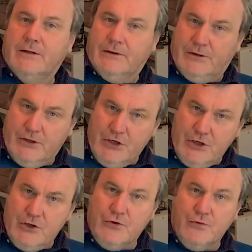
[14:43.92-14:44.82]
the
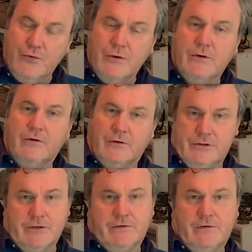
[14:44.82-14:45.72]
new
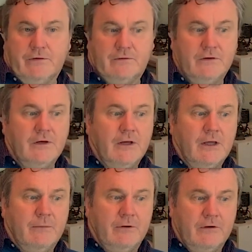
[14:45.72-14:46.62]
consciousness,
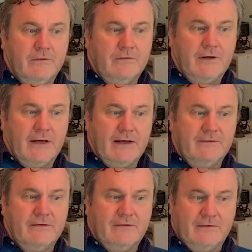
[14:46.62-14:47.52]
because
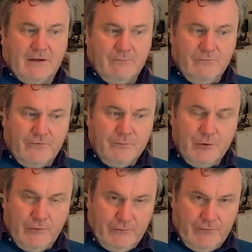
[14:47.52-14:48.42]
as the sun
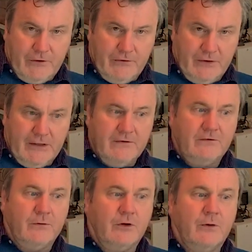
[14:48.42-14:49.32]
moves further
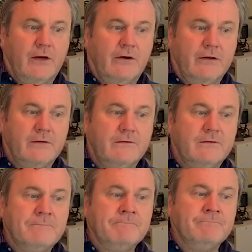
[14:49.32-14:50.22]
into
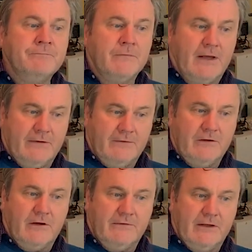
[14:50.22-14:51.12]
Aquarius and
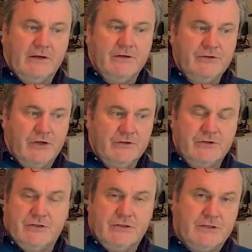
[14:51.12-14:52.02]
starts that conjunction to